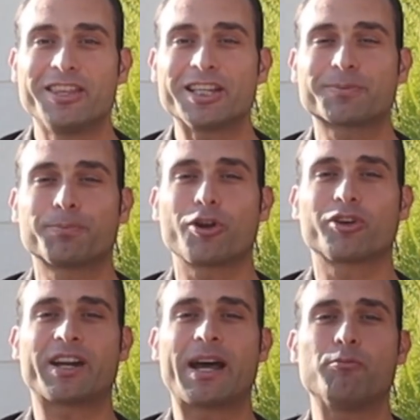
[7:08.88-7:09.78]
This
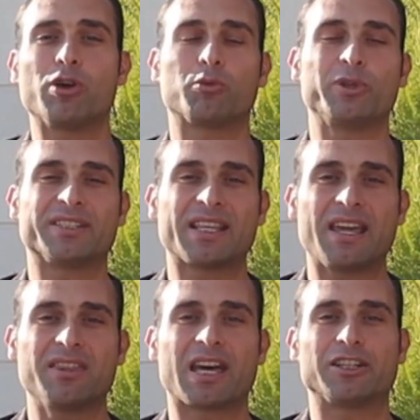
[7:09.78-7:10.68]
program, where we
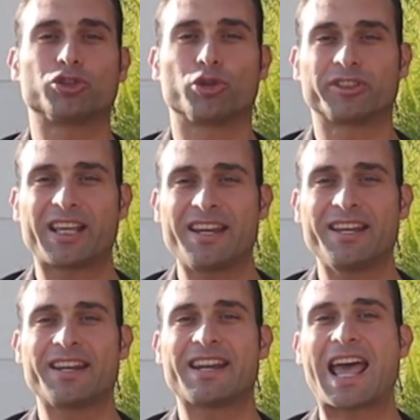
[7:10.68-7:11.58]
say that
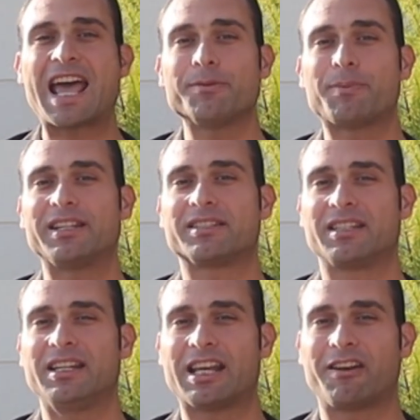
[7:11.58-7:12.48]
Jordanian and
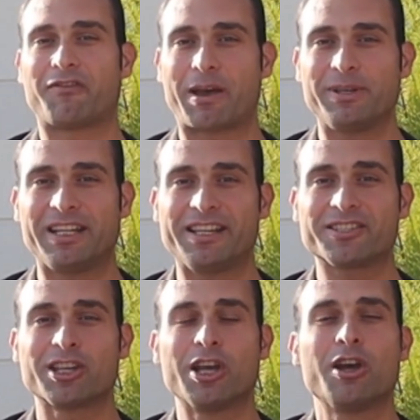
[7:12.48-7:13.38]
Palestinian
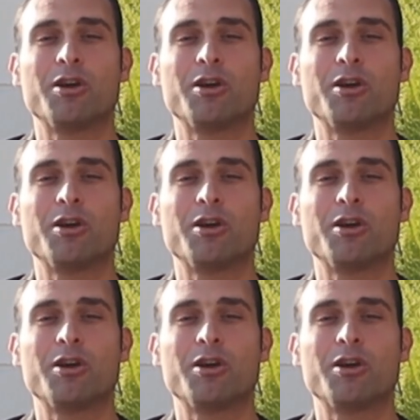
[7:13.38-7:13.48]
families,